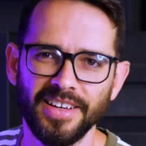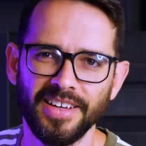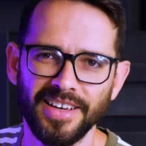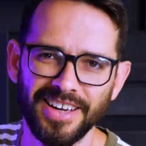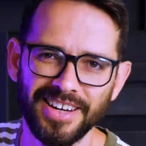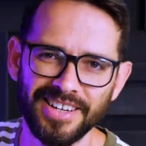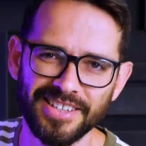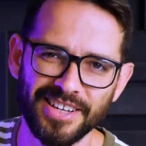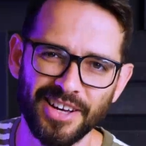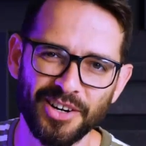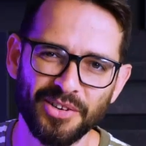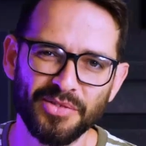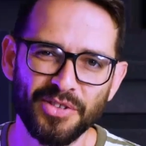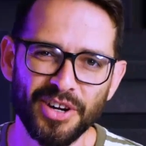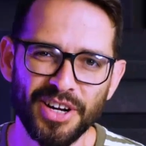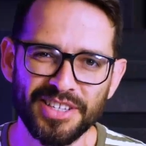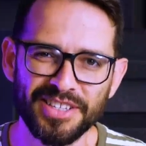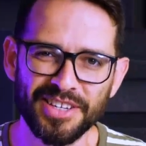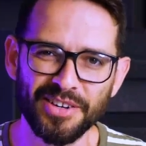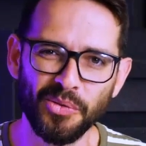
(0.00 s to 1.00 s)
Hey designer
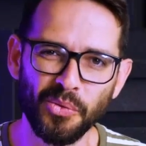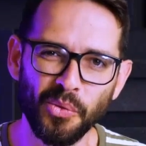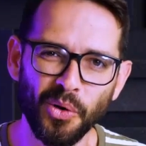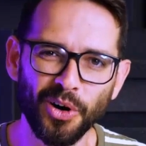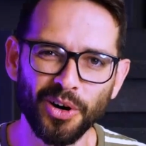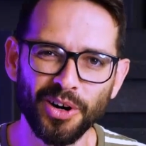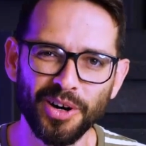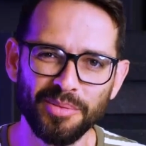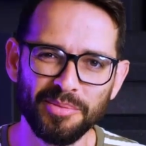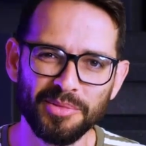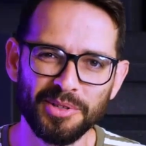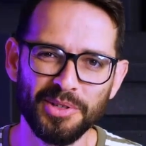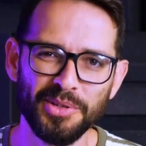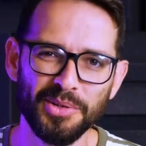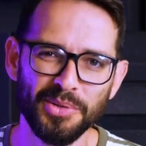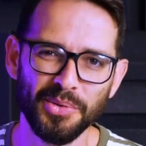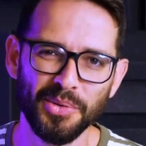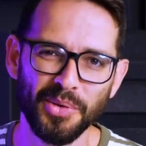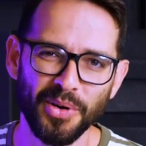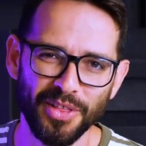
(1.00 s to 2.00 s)
friends, and welcome
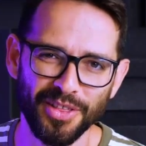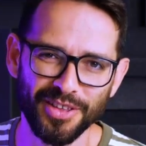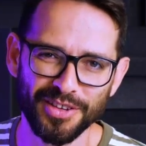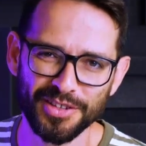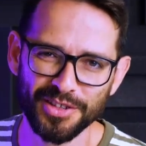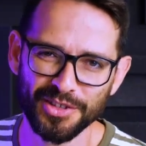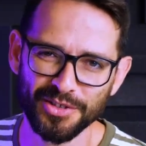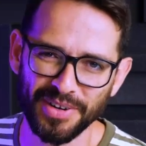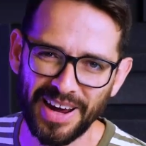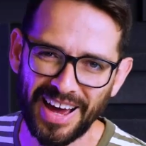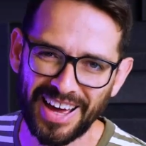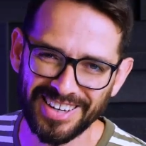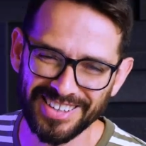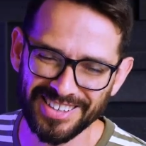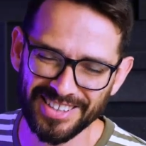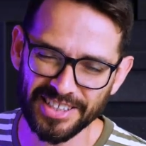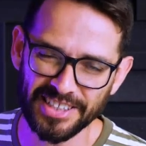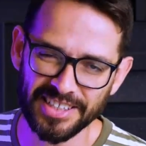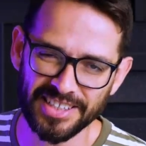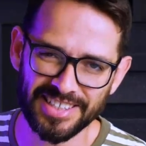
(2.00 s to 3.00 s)
to the
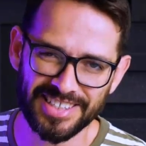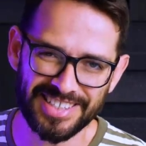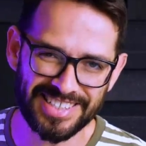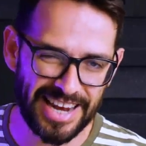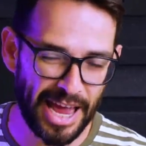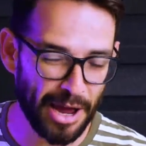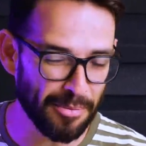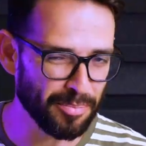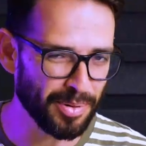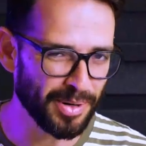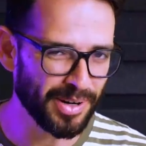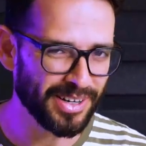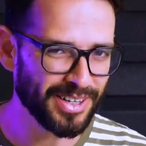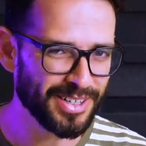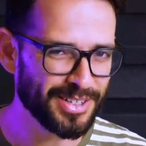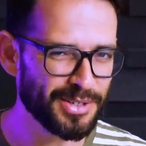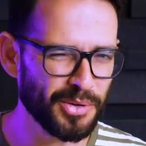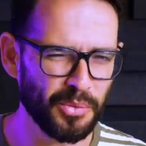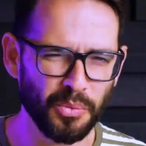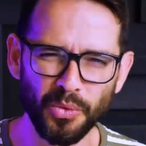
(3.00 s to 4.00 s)
strategy step.
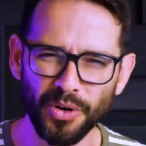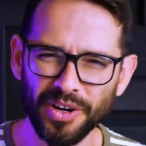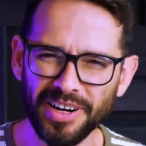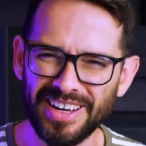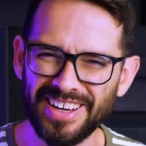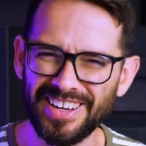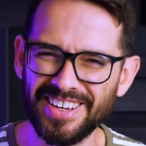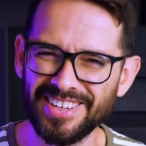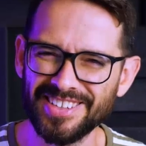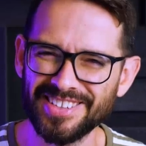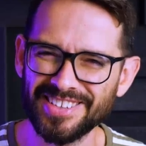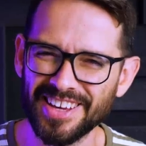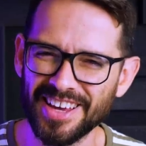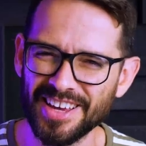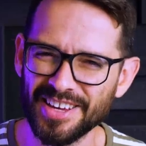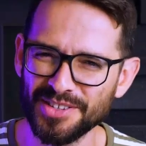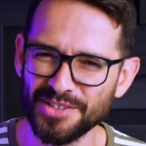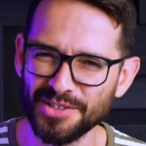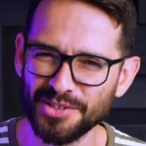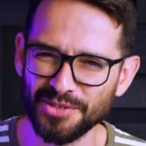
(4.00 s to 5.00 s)
So what is
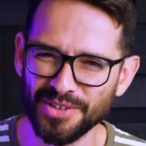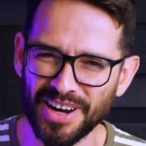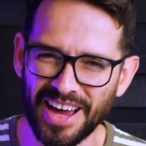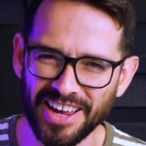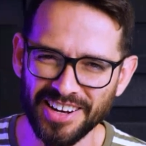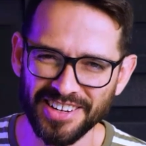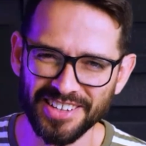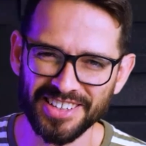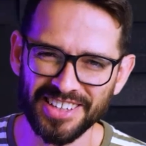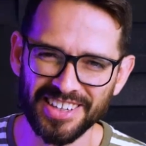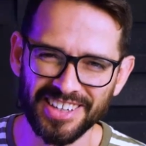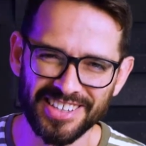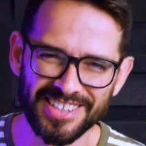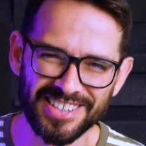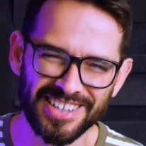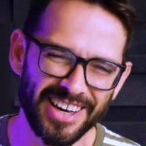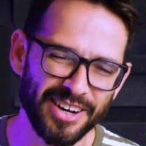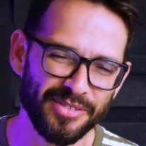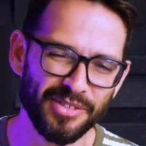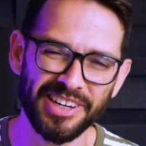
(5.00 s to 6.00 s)
strategy? It's
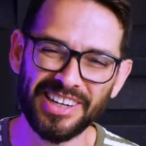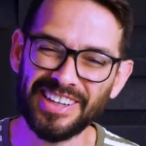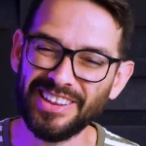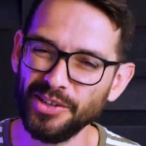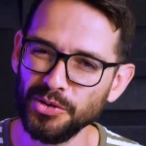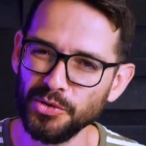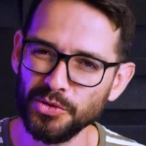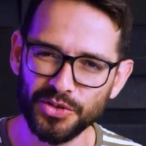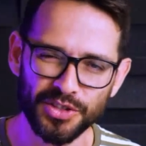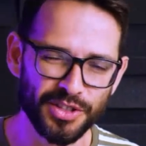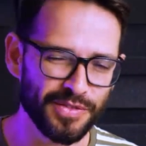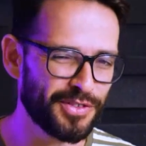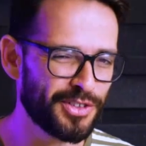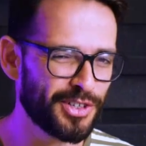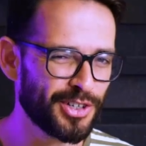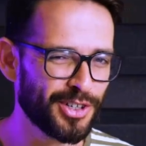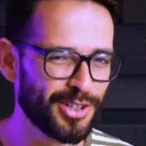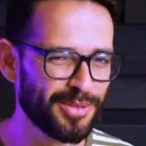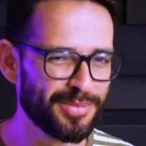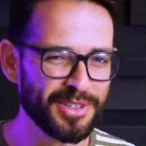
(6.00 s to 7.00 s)
kind of an elusive
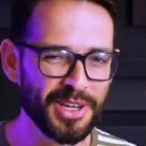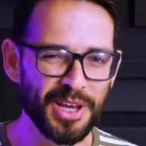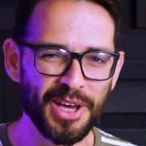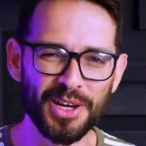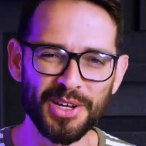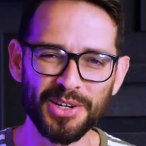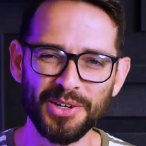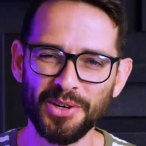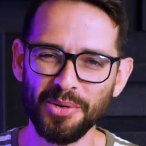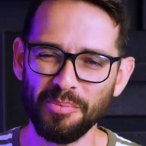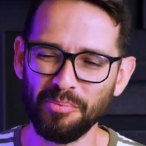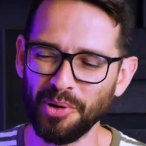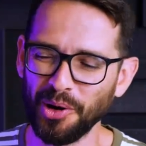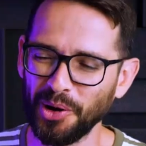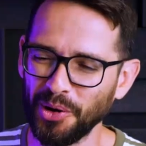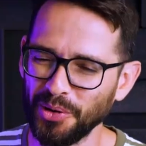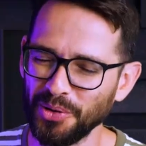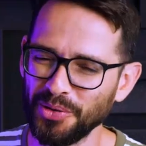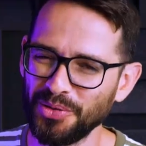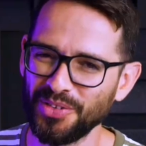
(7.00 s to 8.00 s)
term to
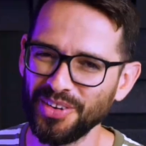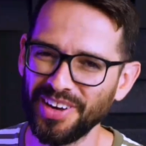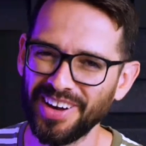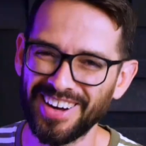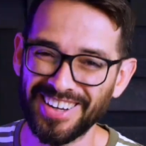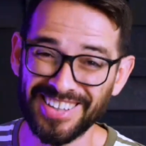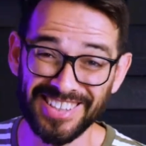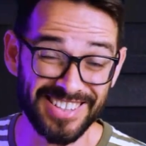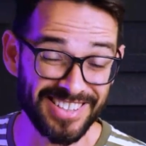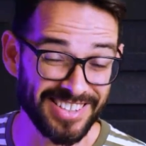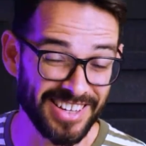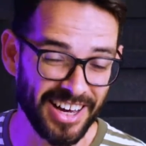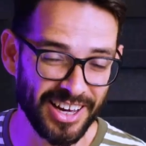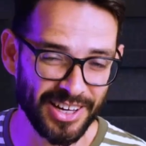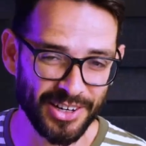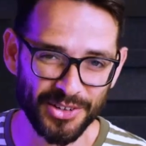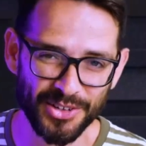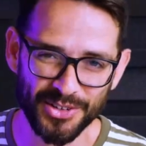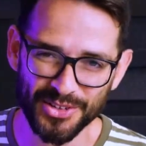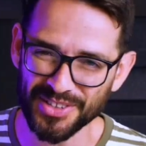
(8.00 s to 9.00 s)
both
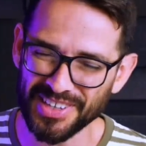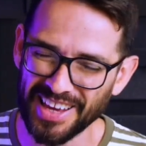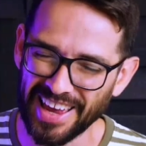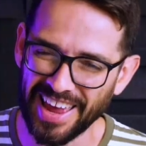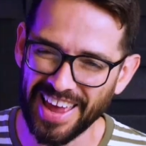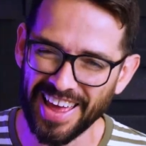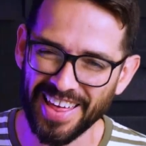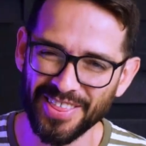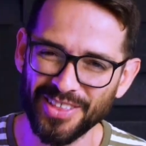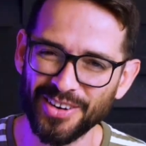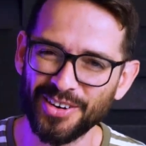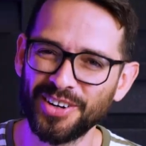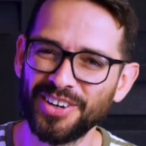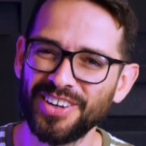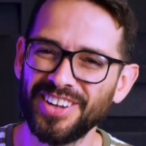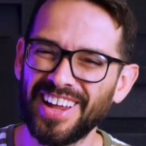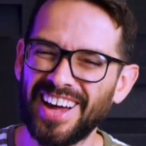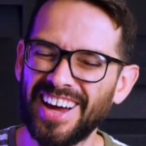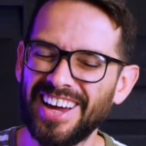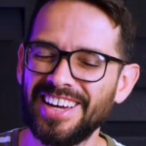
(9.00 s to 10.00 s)
designers and their
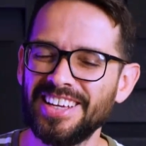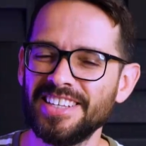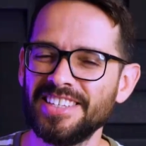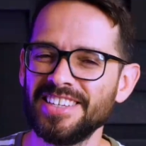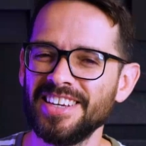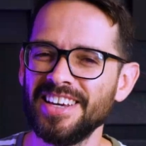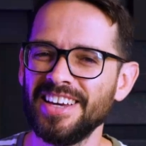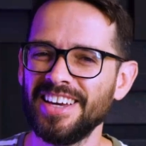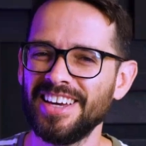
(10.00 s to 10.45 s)
clients.